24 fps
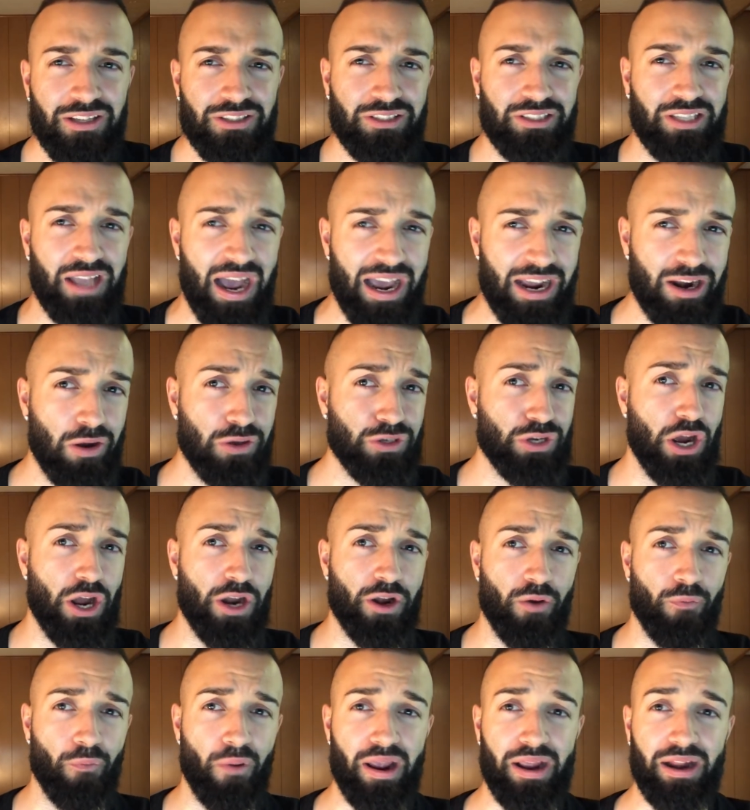So dinos are
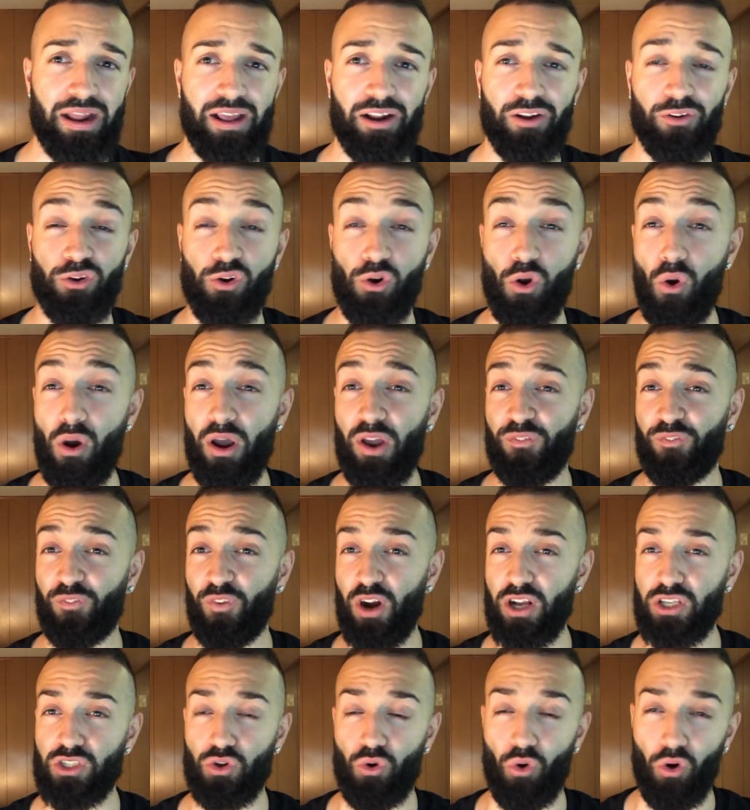underrated, going
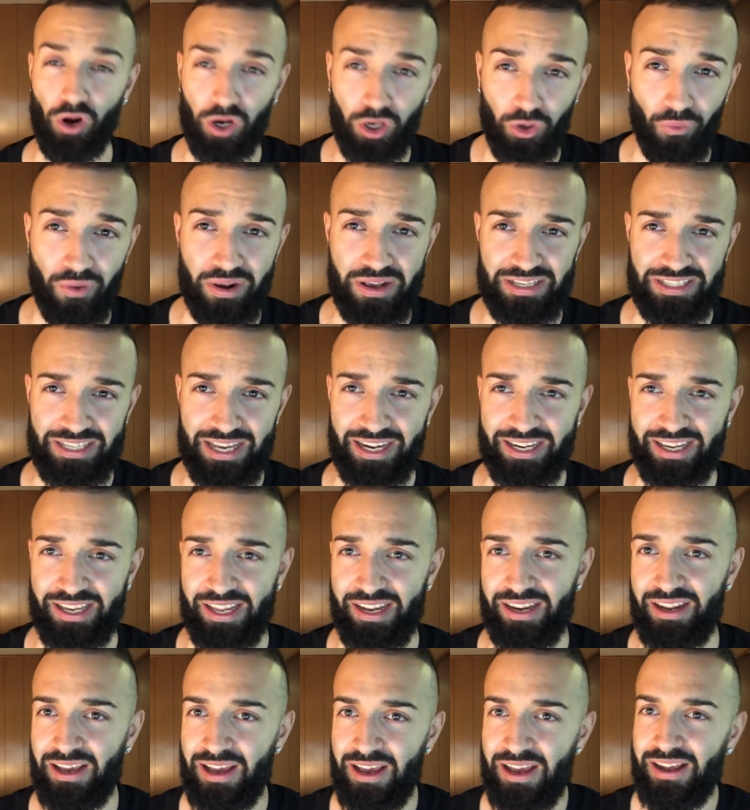first or going
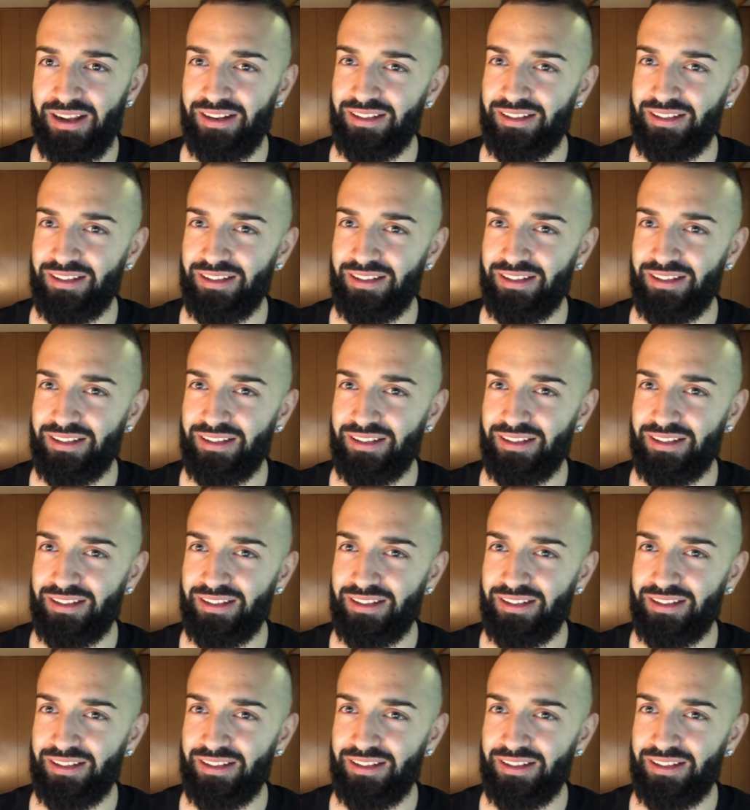second.